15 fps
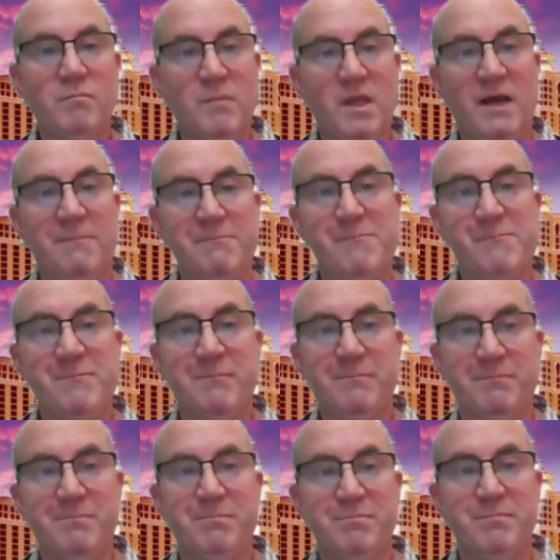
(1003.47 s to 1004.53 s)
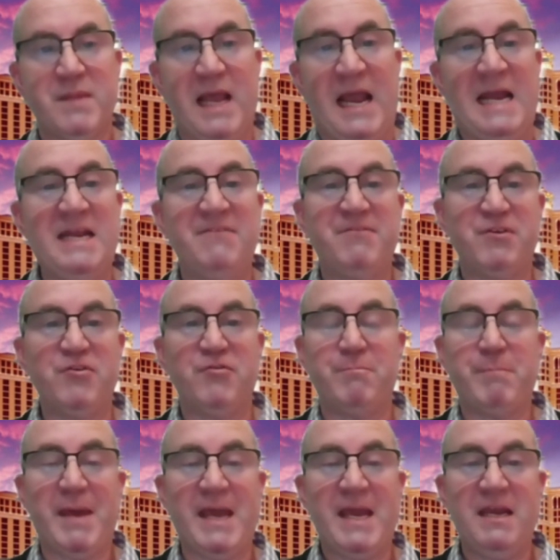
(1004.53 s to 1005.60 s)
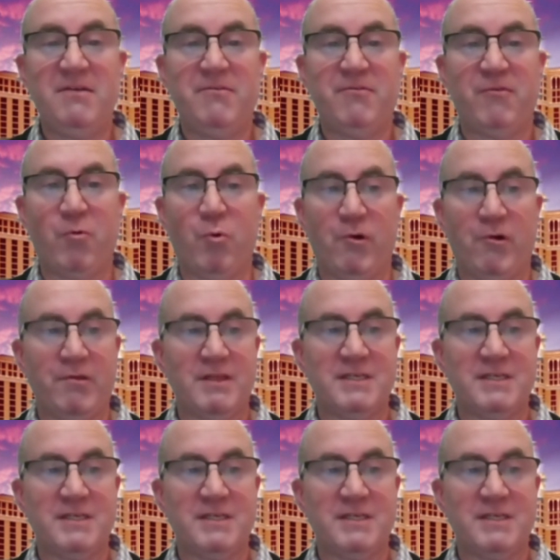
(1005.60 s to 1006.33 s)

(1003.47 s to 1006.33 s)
Yeah. And if you've paid for,